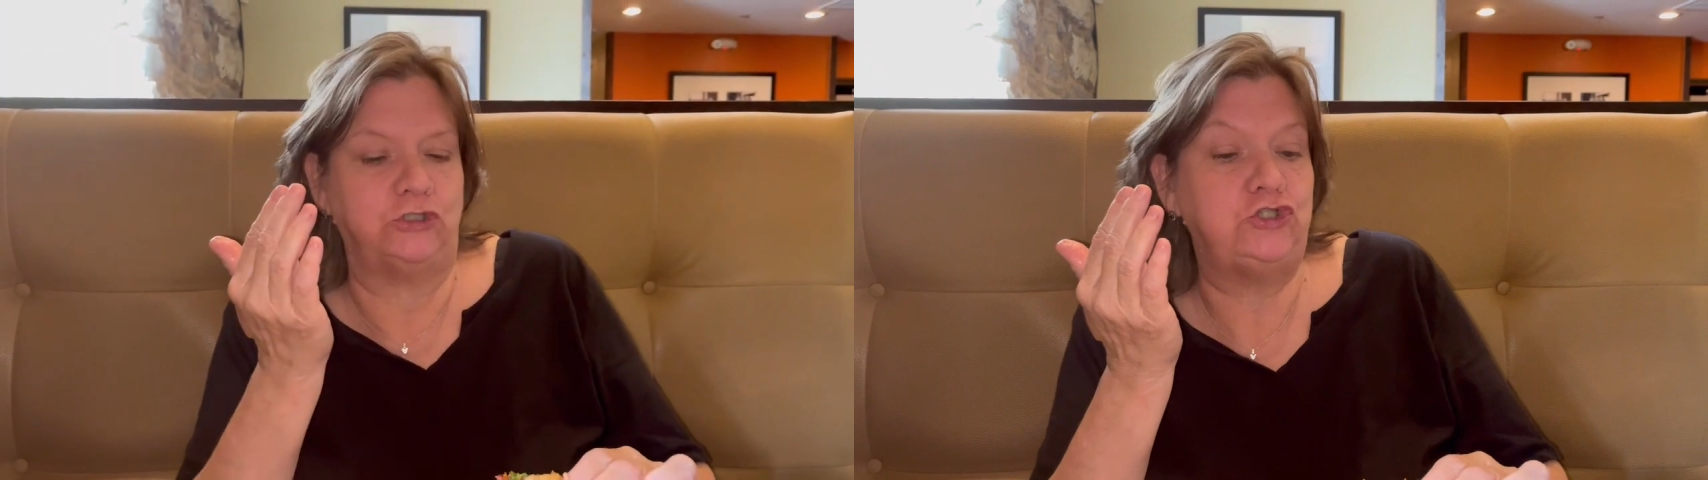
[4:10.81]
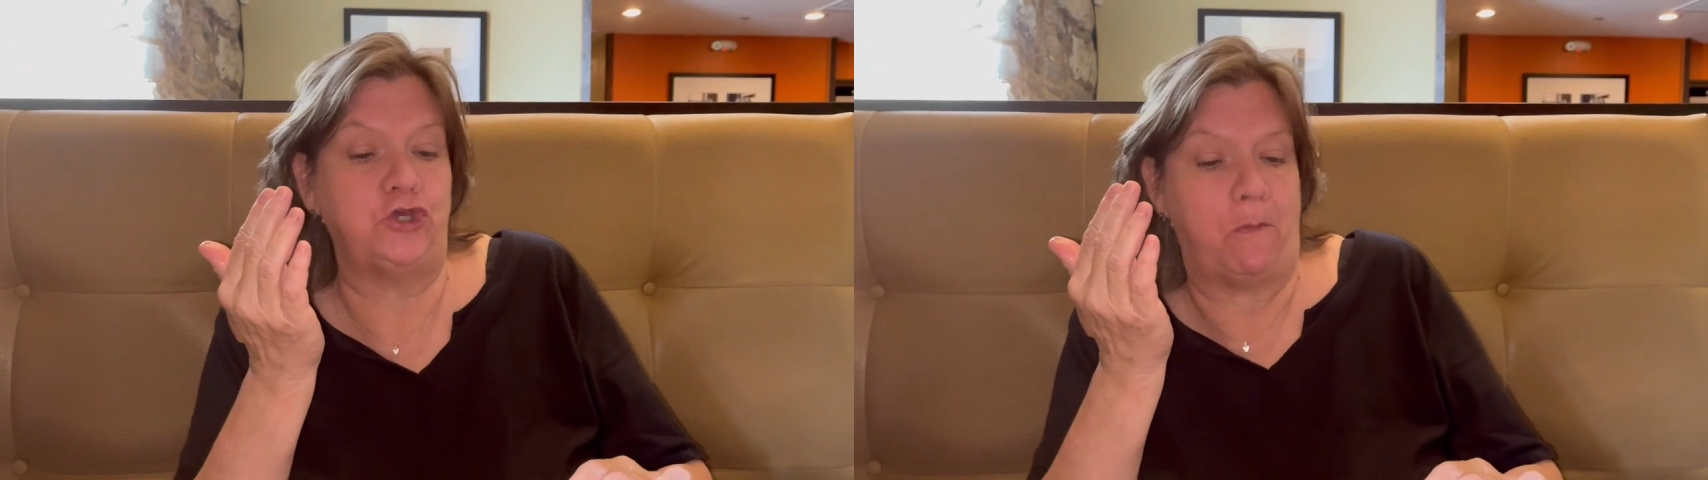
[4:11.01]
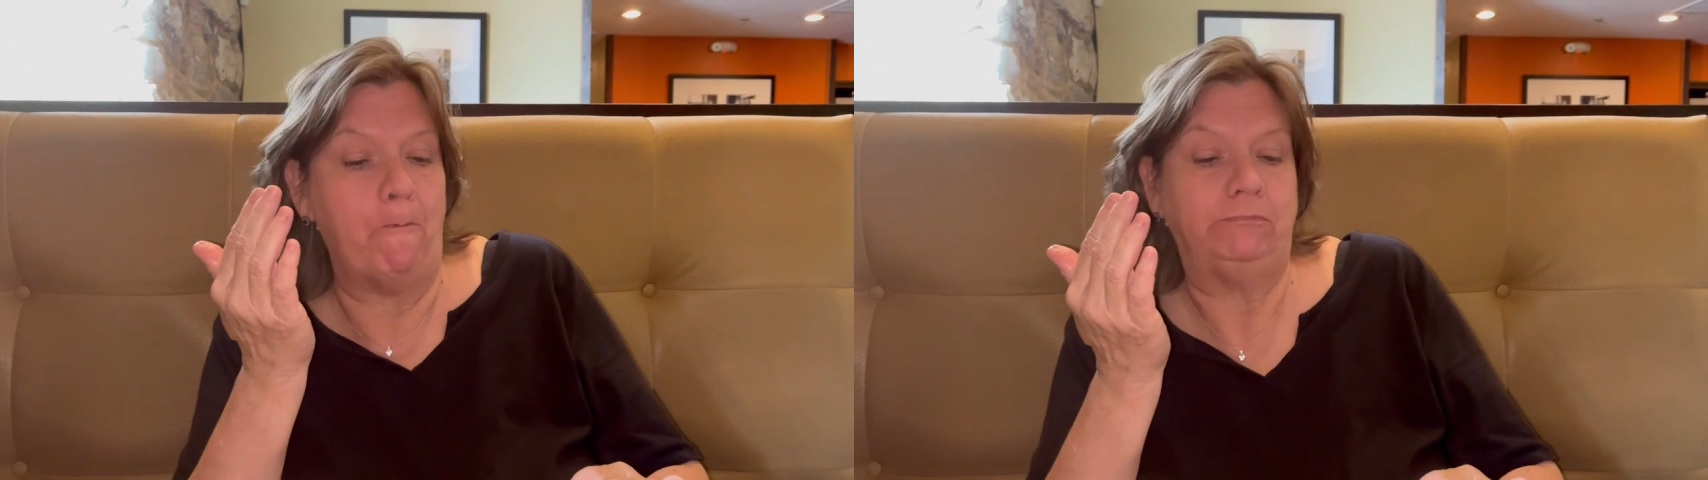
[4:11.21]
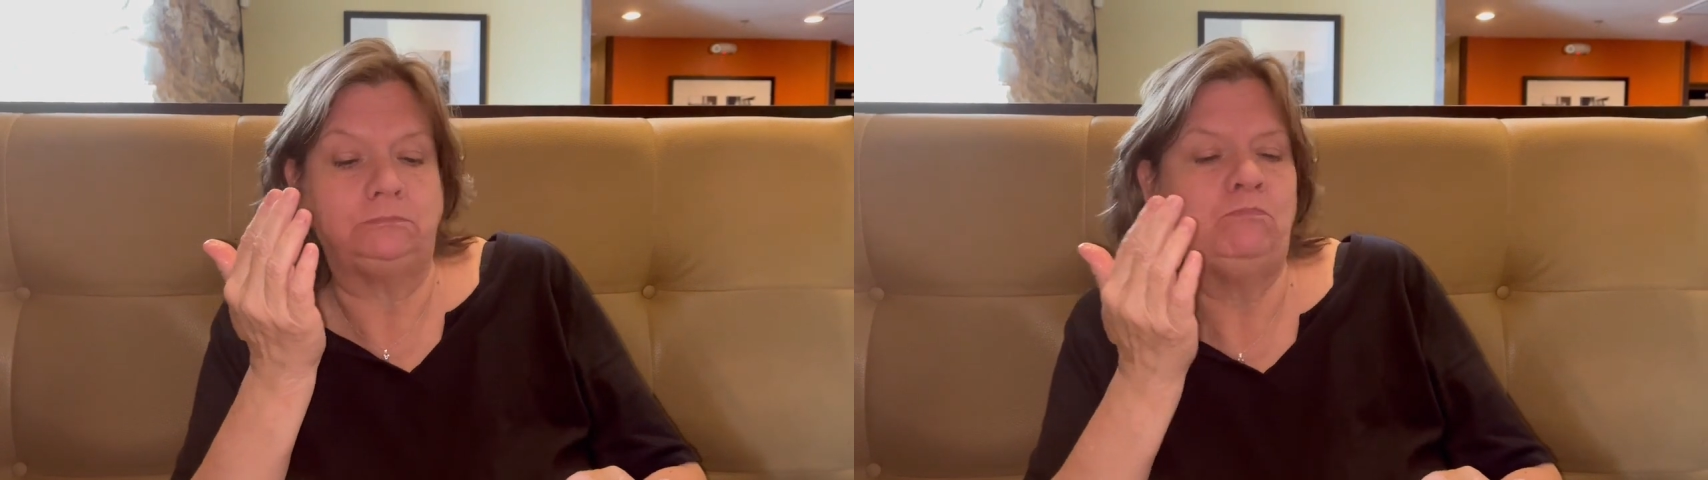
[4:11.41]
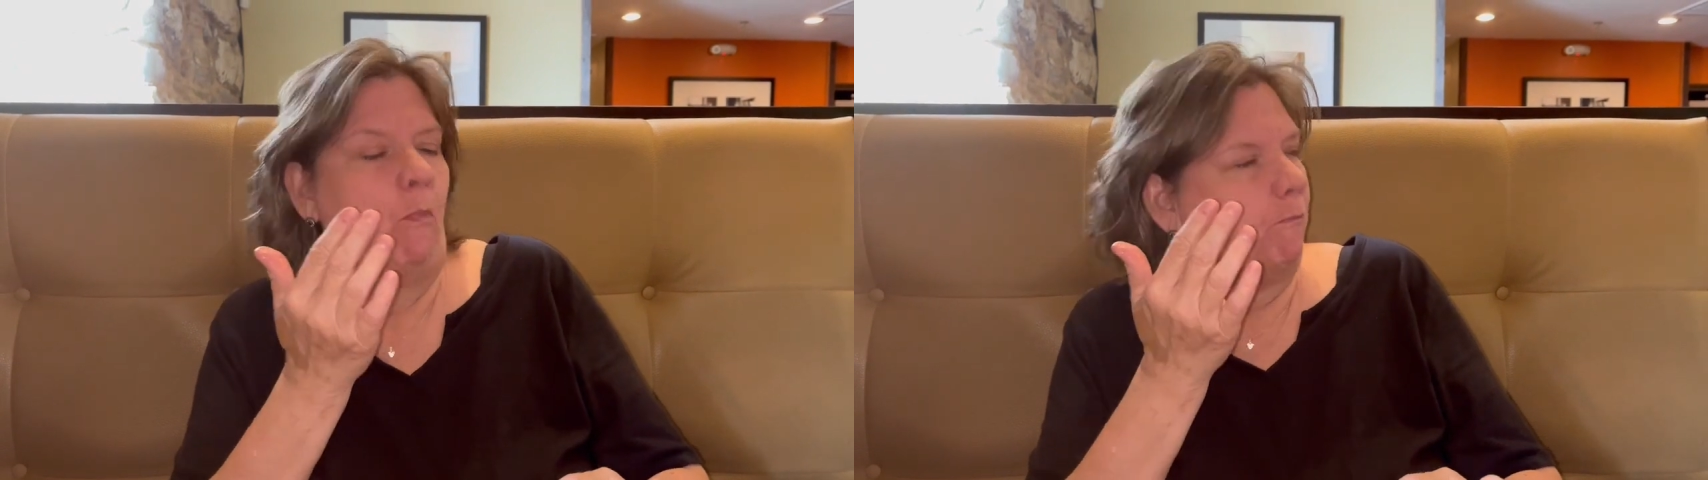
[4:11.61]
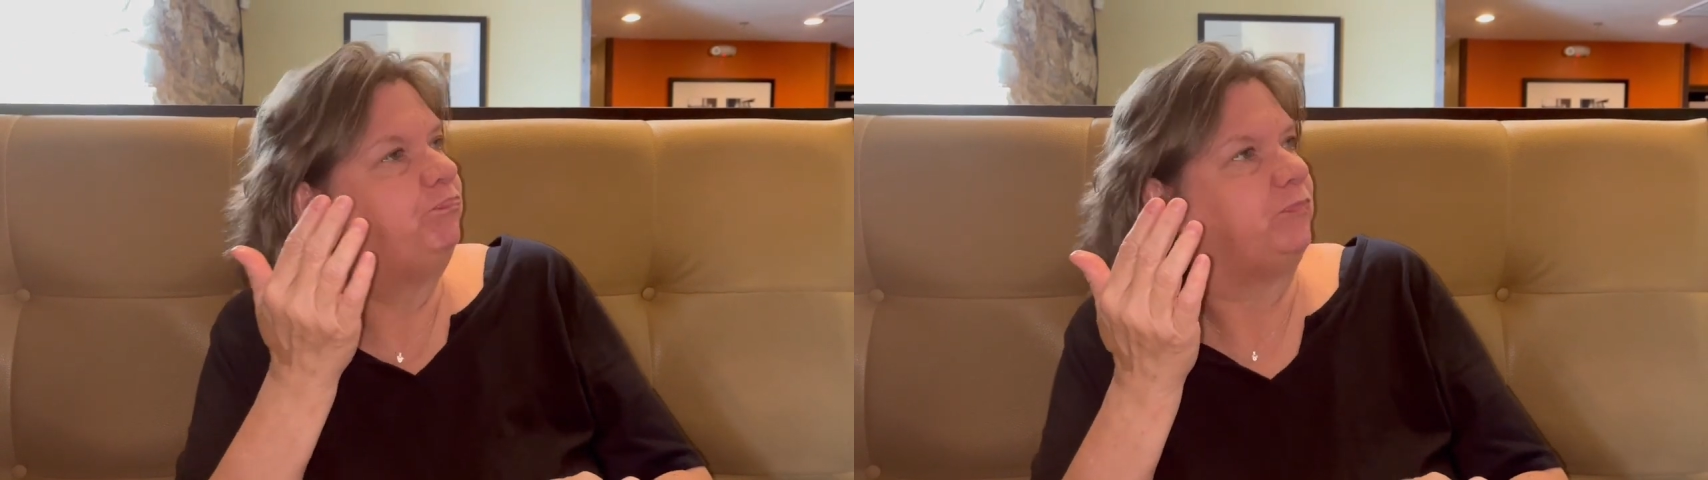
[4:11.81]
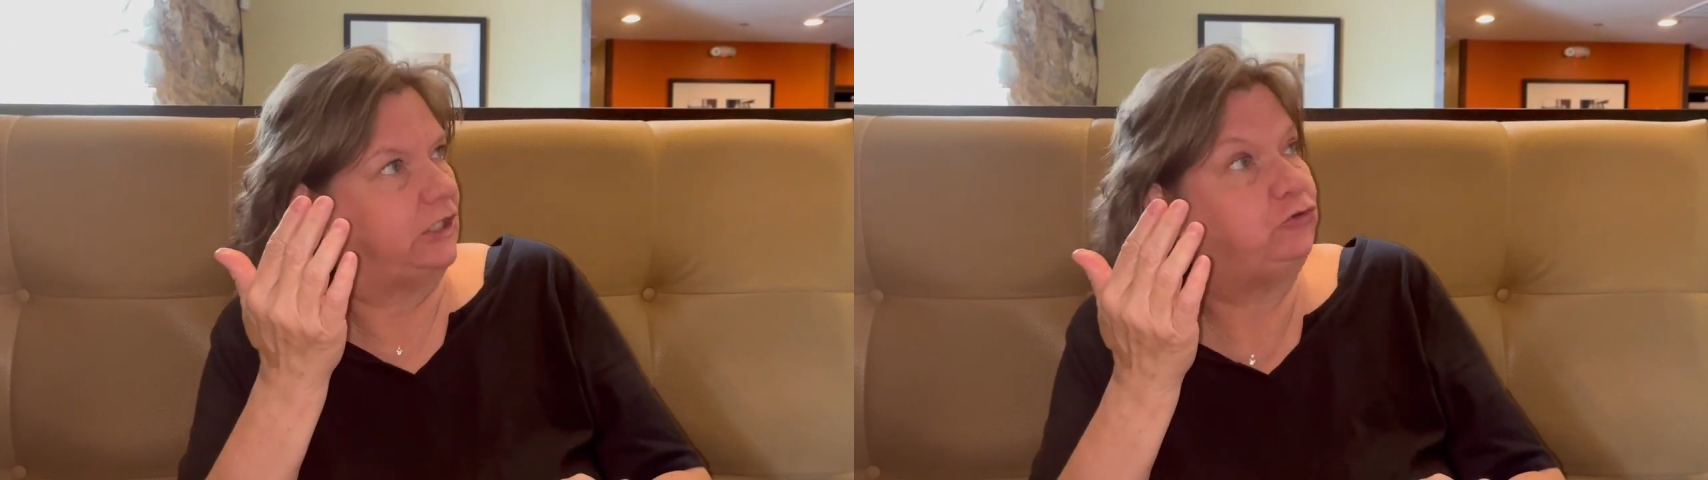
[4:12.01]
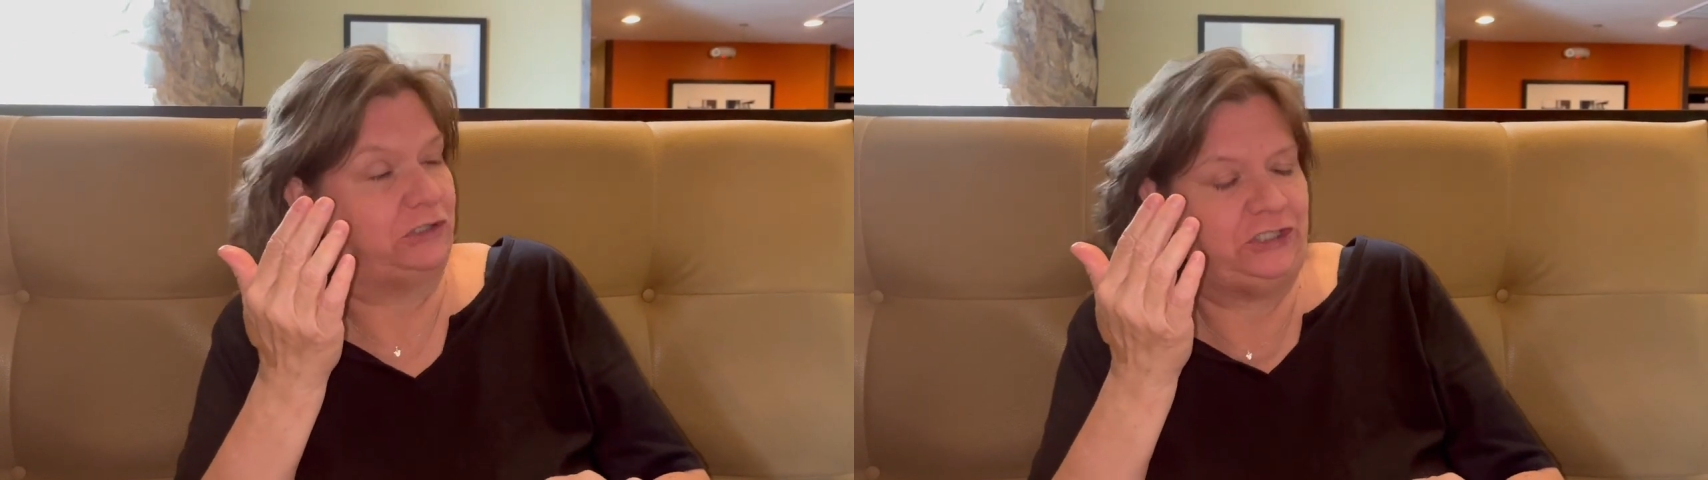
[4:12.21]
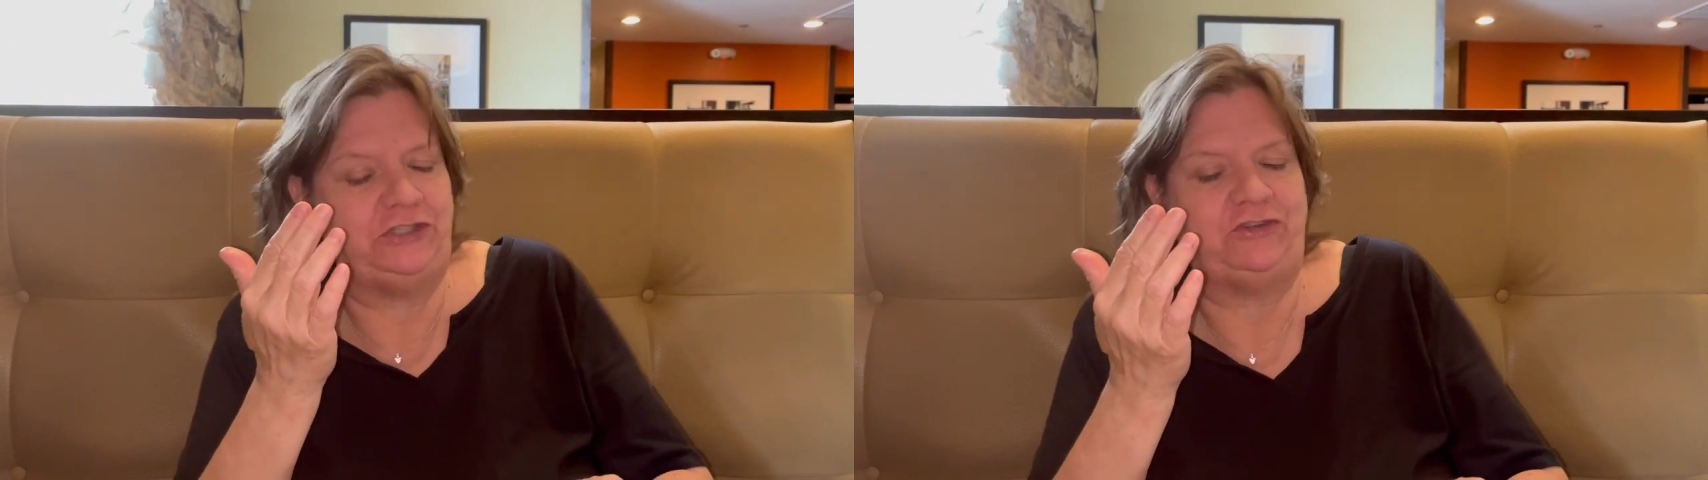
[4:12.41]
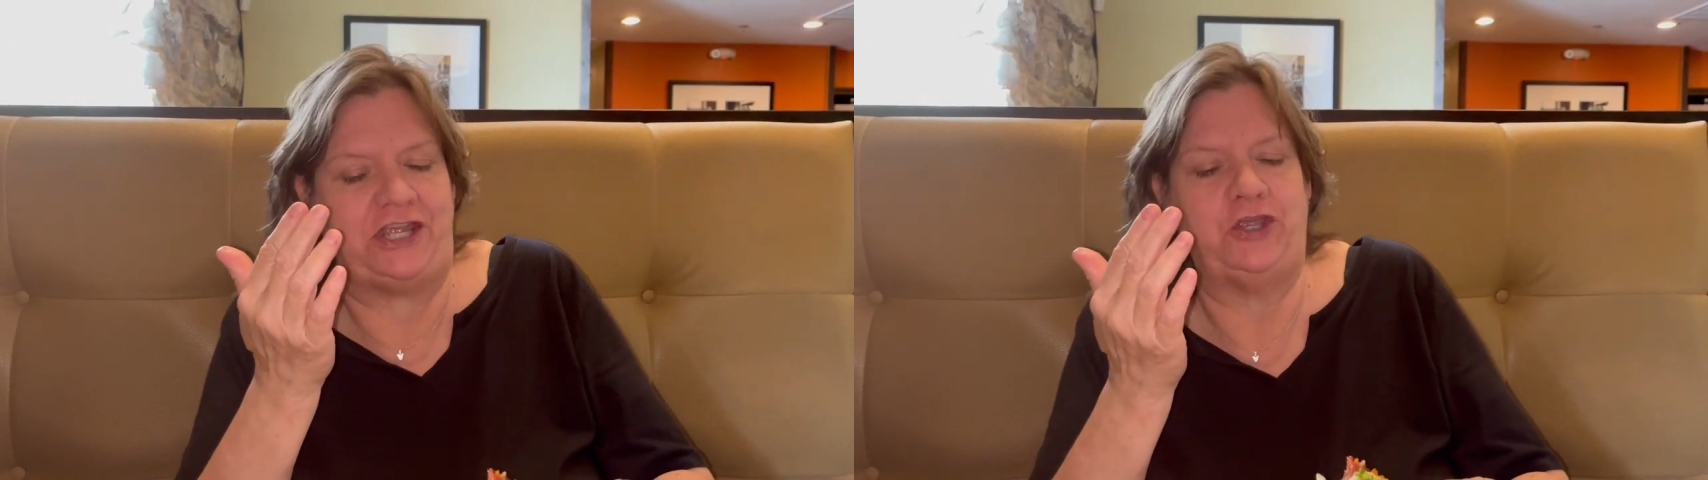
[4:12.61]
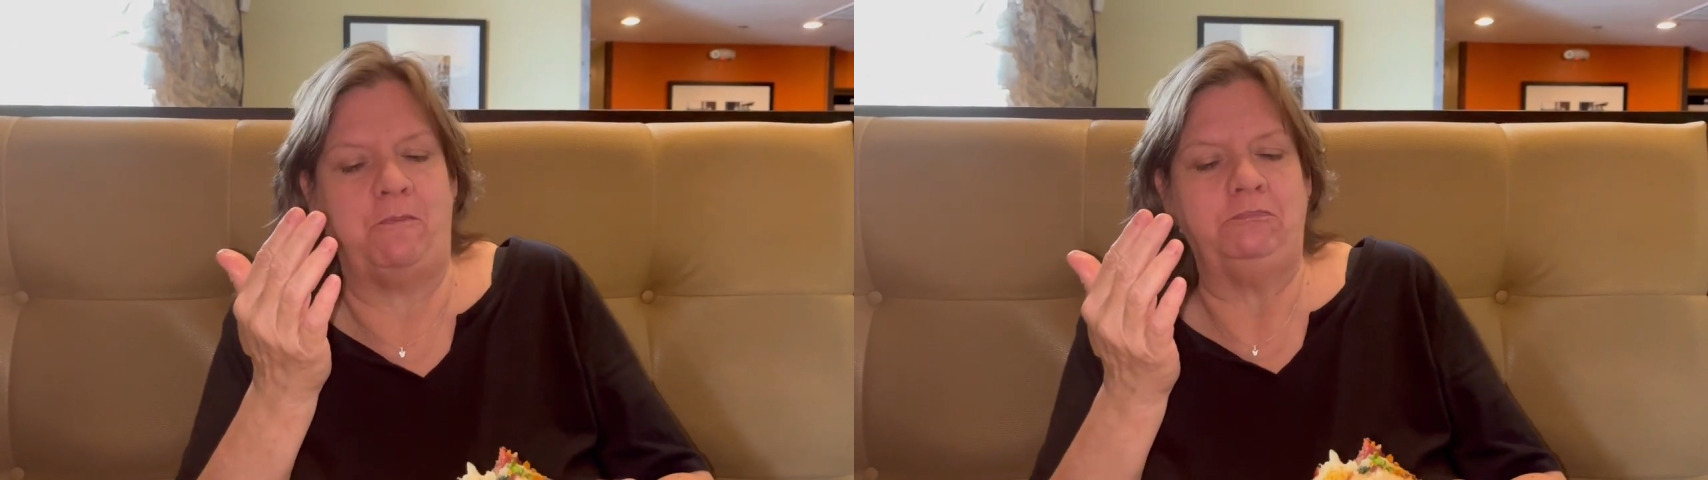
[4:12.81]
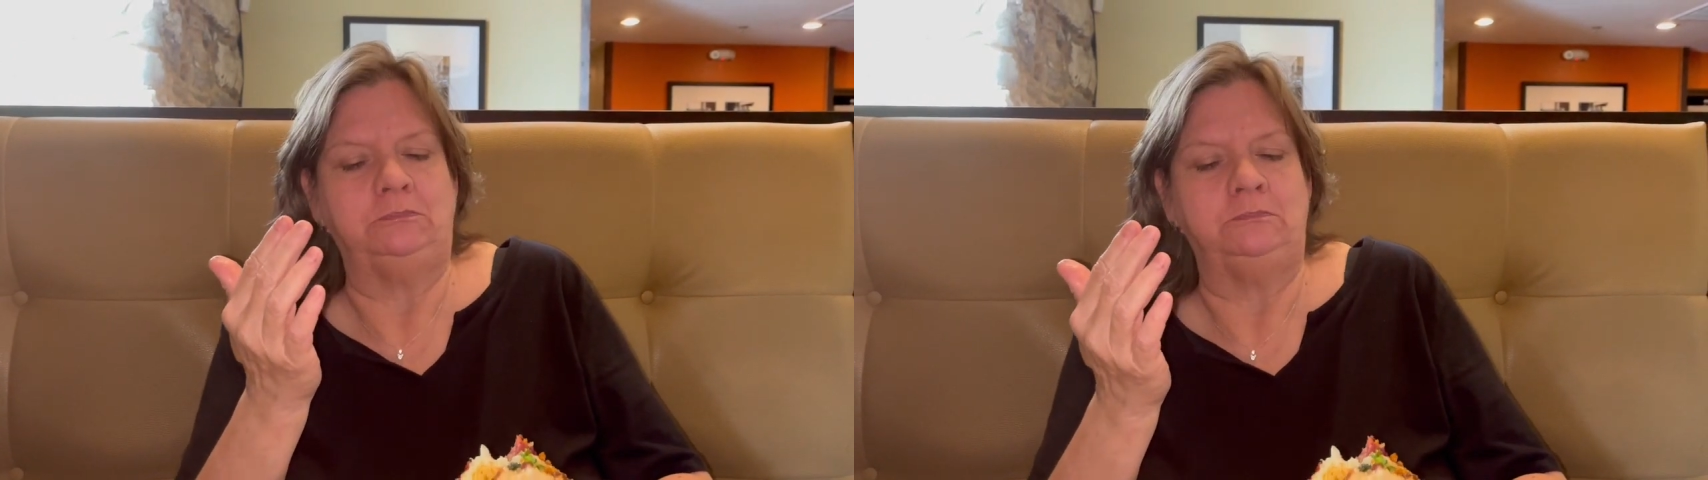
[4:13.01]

It's good. good, good. It's really good, thank you.